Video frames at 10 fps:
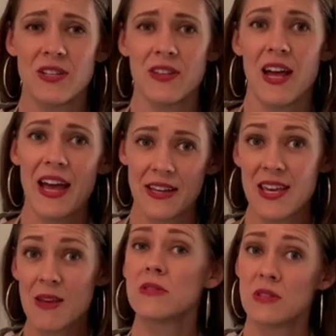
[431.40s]
that I
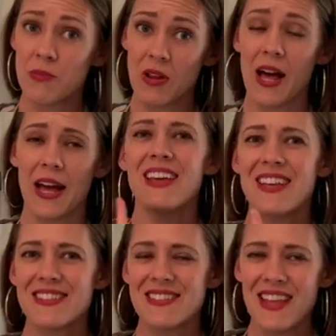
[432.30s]
keep supplied
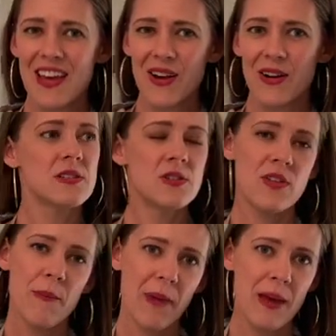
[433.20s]
is there so
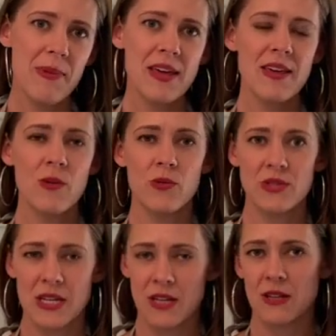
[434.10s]
that my baking
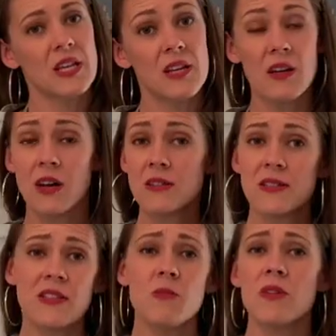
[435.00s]
routine can constantly be